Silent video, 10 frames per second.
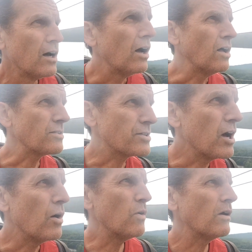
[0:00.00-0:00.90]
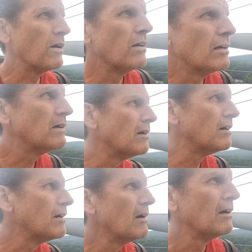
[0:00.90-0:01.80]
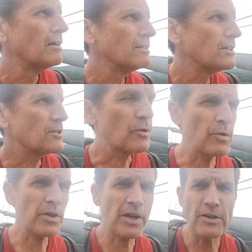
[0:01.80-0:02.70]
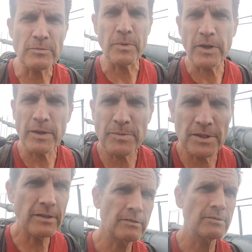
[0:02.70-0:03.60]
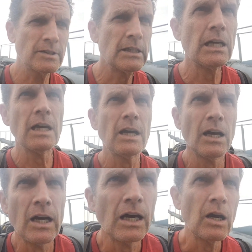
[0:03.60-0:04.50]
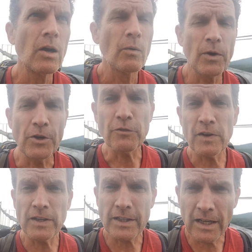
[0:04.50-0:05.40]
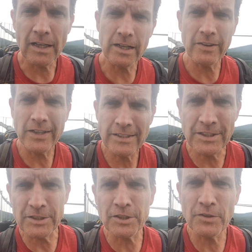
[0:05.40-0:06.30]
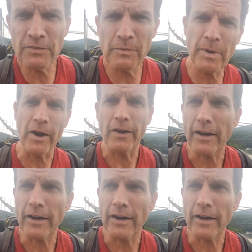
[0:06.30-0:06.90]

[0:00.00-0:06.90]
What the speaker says: Also, just north here is Poughkeepsie, where you'll find the Culinary Institute of America.